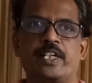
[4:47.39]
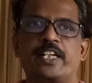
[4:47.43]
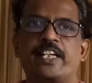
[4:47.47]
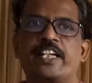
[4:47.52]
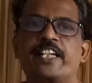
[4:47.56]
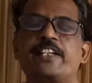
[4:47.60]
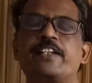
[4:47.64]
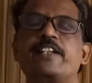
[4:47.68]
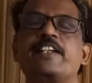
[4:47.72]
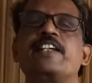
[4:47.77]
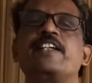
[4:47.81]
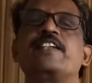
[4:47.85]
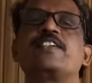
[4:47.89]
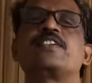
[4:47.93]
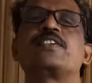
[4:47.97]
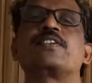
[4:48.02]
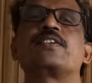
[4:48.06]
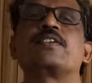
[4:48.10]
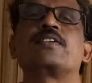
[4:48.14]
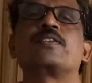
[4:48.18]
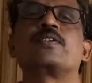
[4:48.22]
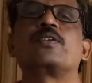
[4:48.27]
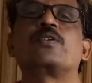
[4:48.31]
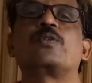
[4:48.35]
it
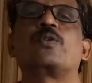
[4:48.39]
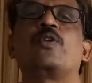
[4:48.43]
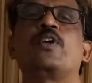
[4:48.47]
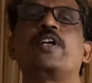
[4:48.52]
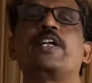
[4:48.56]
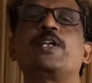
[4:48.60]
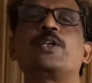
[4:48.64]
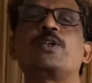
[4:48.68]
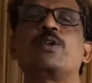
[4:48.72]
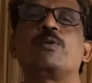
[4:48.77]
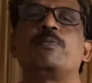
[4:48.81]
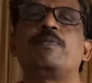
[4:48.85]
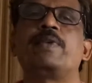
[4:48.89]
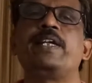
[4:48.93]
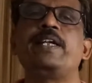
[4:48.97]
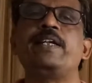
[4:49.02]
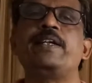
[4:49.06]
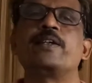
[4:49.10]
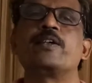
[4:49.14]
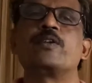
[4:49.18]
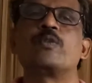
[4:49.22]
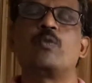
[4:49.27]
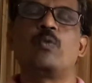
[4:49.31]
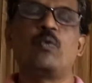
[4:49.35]
is going to be
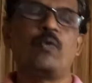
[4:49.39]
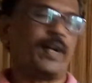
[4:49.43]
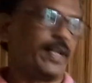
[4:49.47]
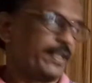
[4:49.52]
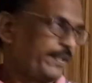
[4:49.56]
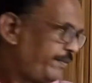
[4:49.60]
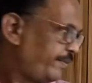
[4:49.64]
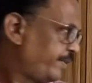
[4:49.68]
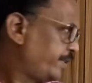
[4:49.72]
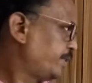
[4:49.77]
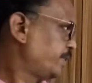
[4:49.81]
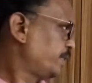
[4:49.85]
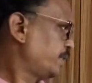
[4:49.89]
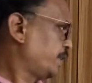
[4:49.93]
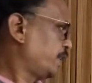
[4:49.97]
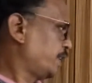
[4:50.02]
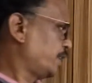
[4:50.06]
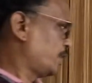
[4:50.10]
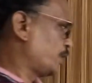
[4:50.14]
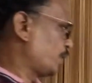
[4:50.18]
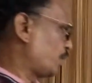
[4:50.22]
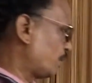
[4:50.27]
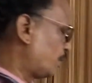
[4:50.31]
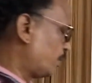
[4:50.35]
1.
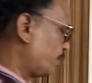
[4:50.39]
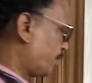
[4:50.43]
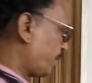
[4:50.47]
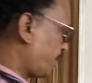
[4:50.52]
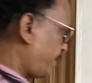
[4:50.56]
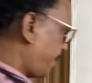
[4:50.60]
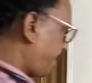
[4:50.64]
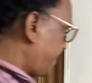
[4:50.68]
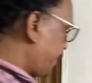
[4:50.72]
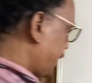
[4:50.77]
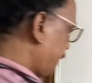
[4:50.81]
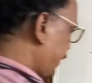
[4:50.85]
So probability